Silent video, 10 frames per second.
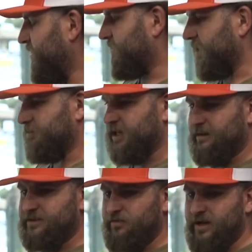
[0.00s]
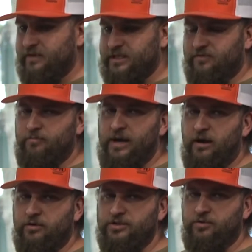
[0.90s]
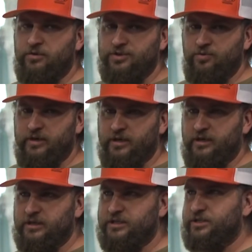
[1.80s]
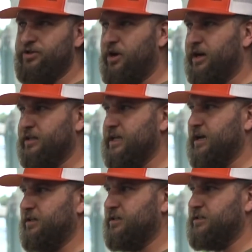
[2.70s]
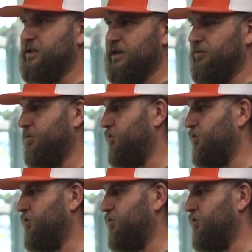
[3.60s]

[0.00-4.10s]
sometimes if you have a different power source where it's not exactly stable,